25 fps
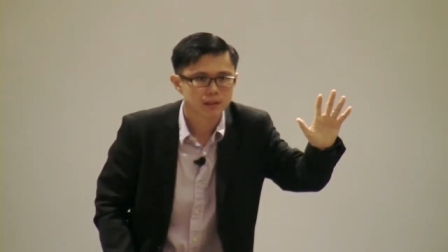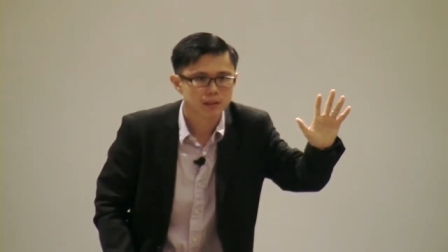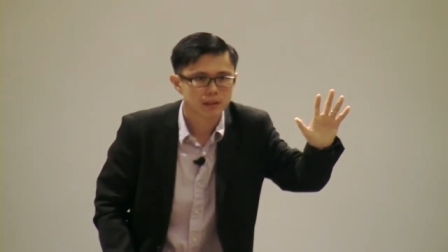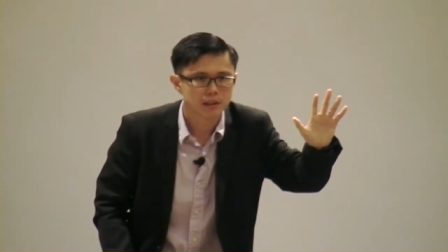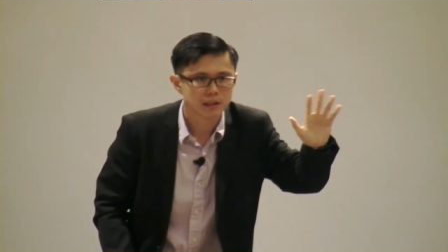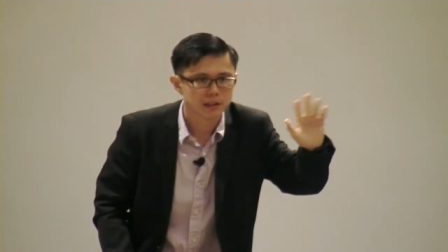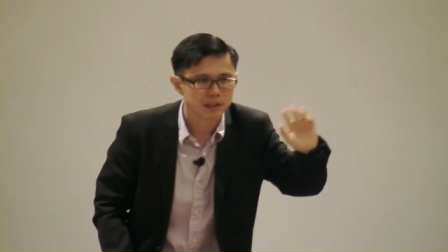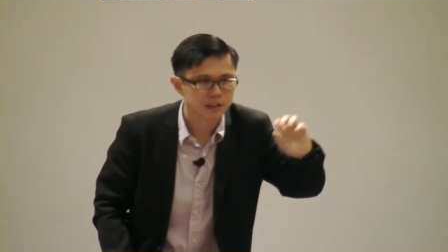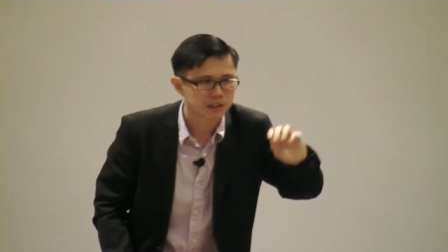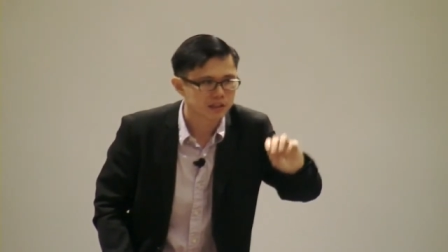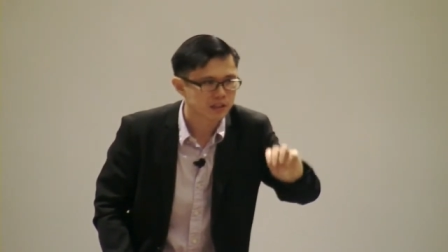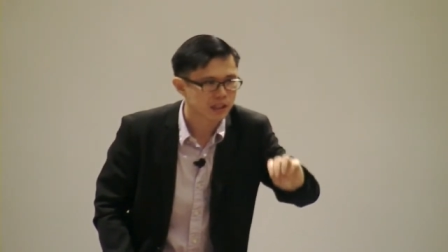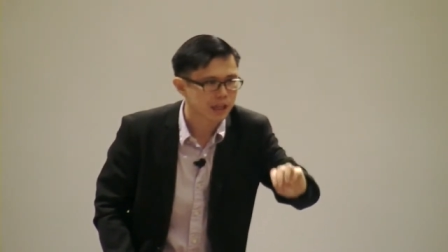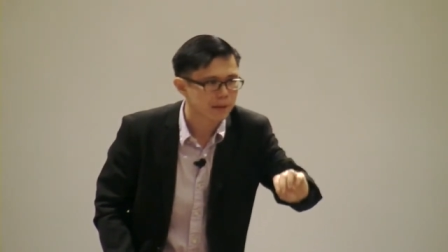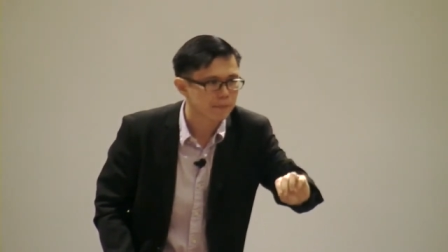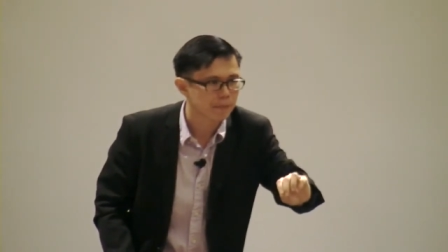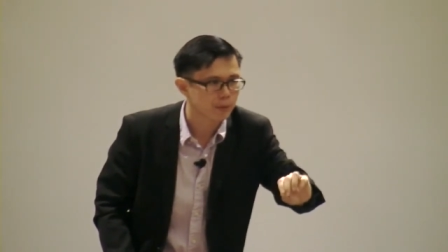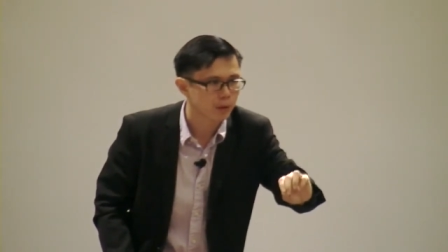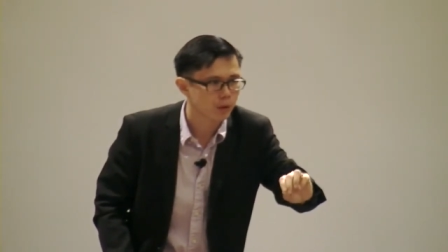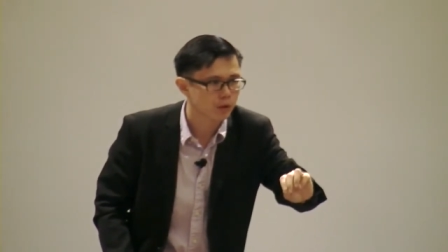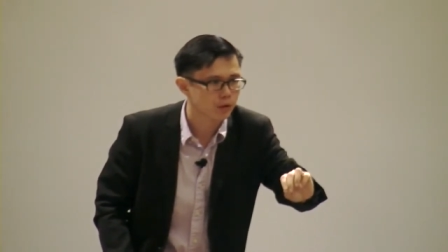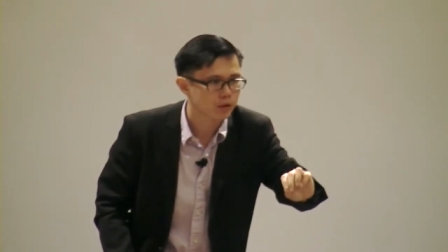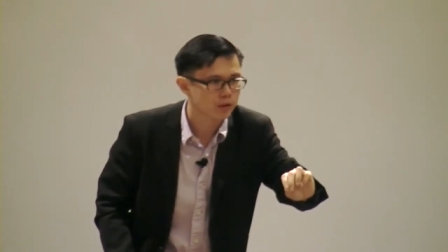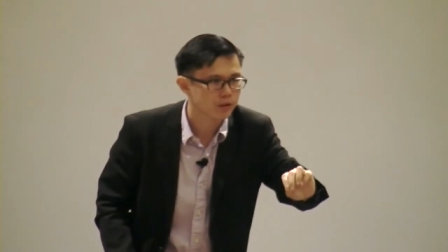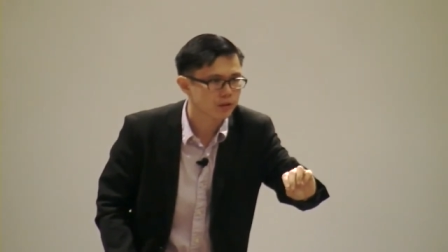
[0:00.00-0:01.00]
the
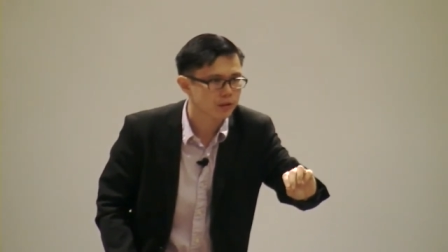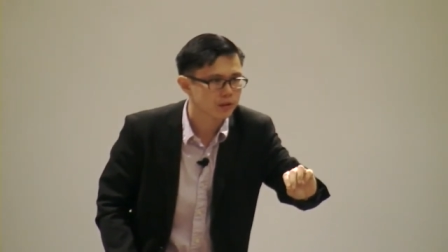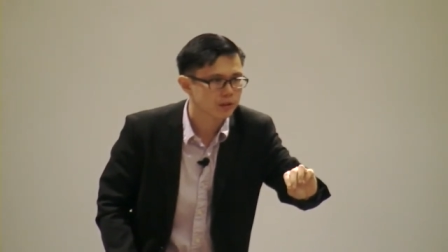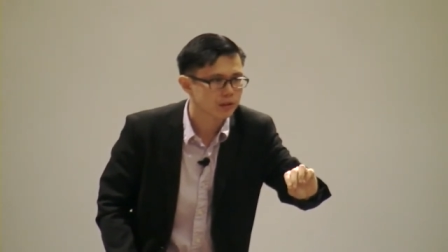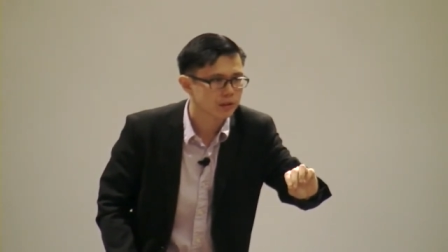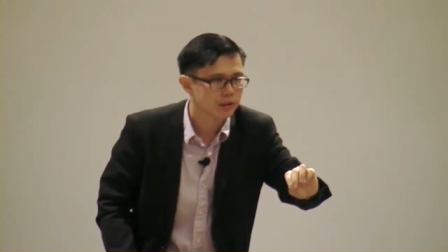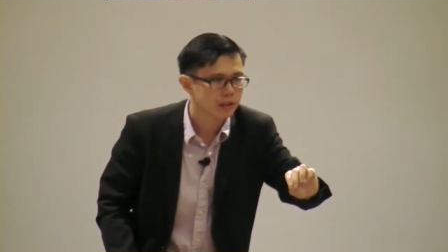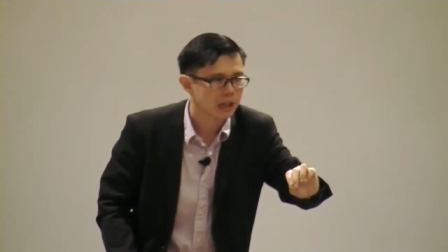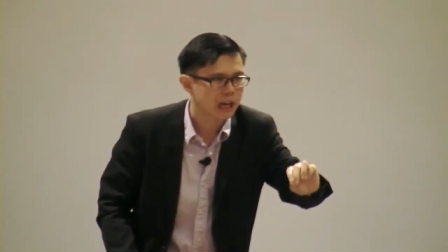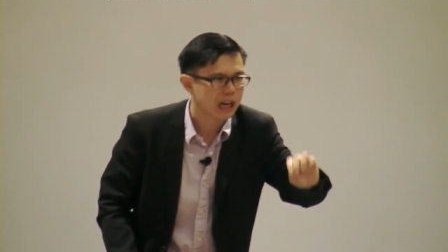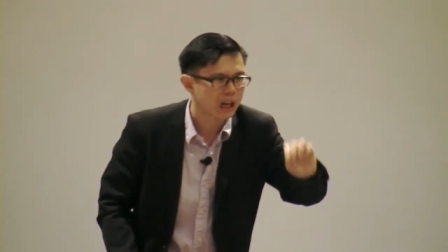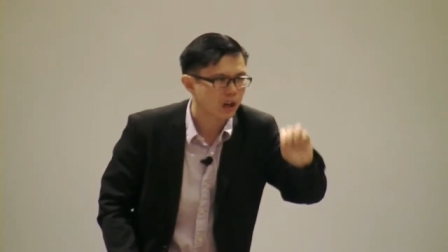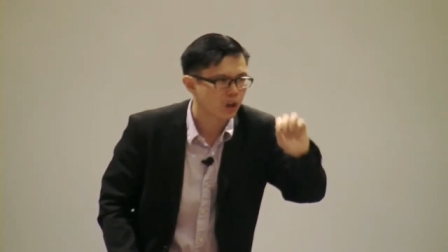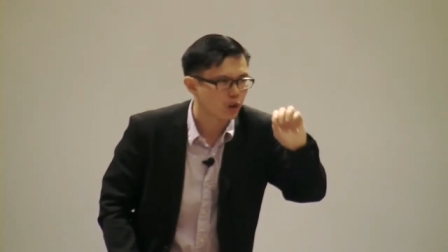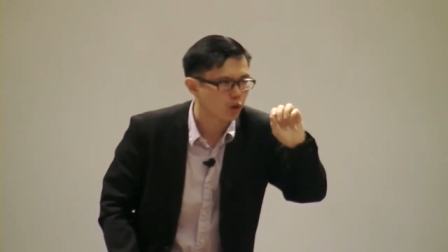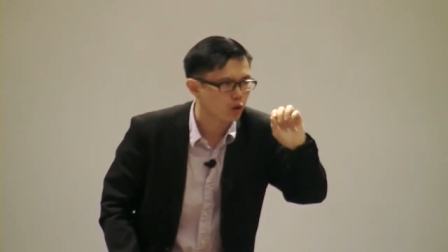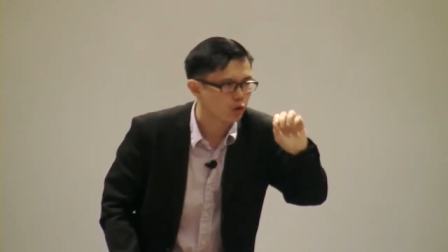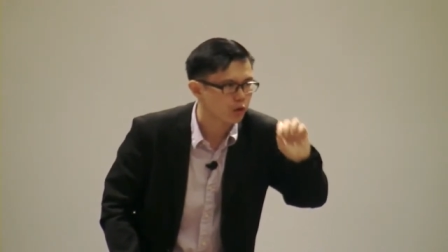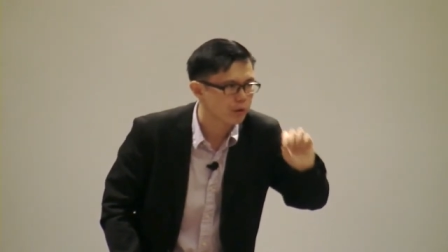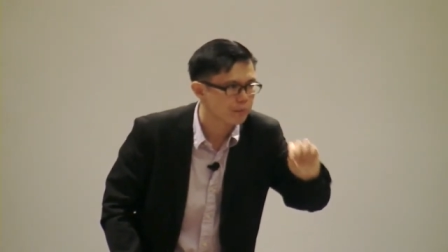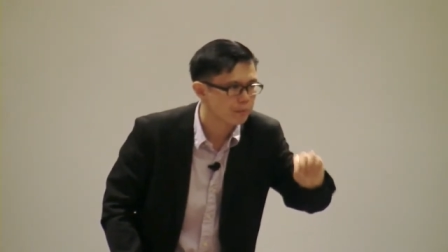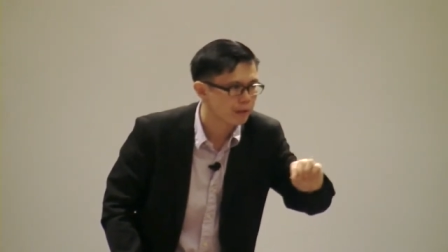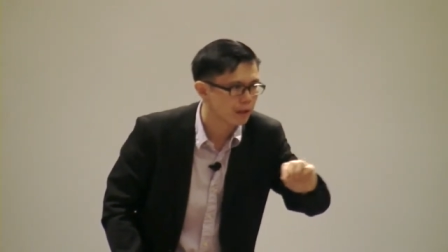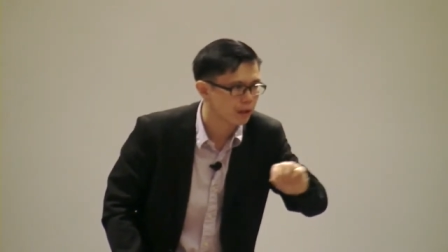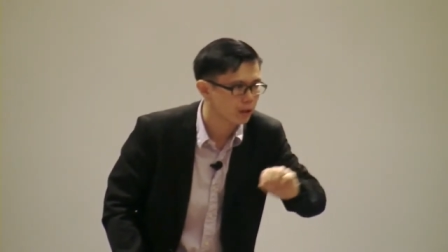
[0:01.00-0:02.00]
disciples are
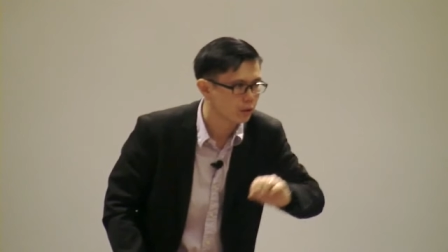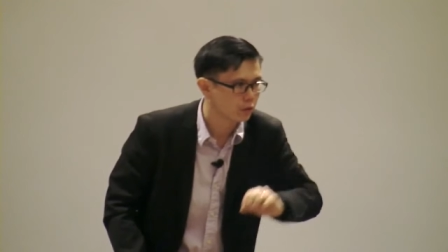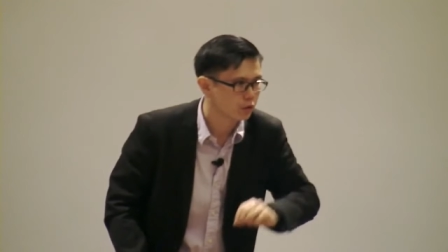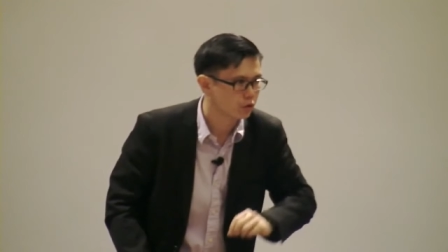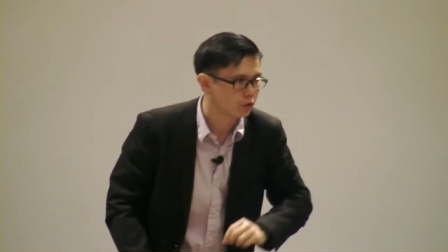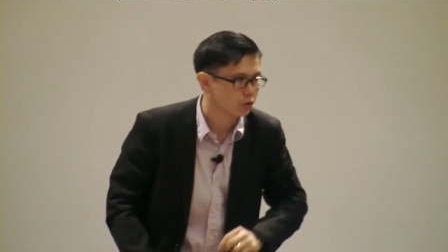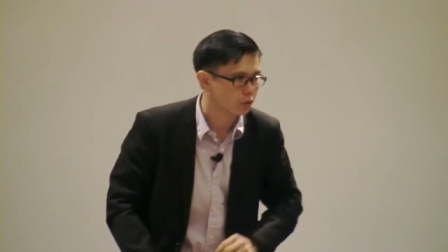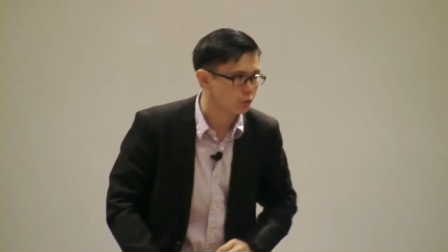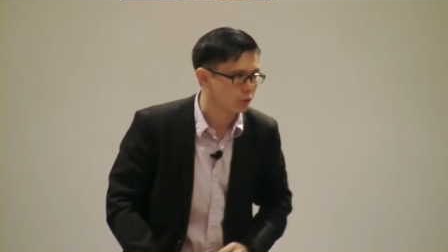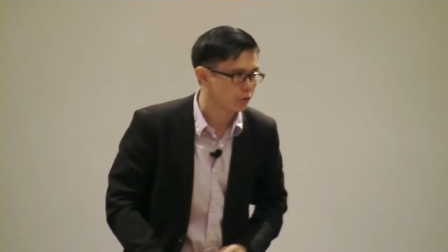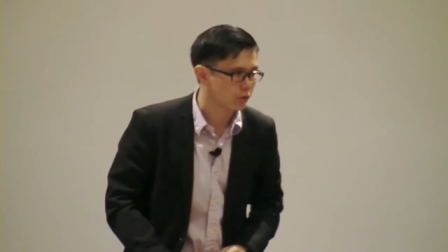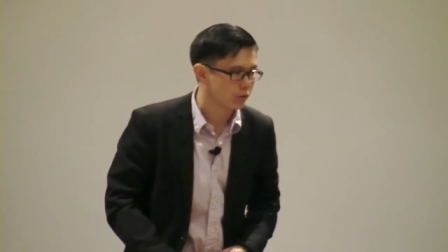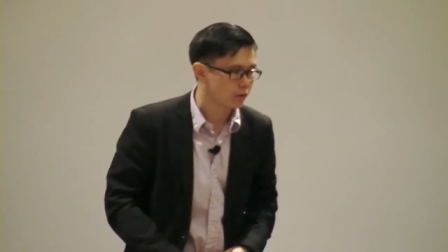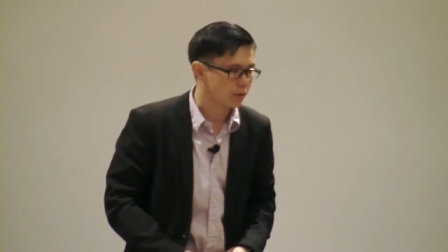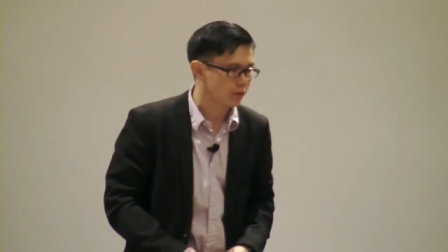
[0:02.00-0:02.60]
criminals too.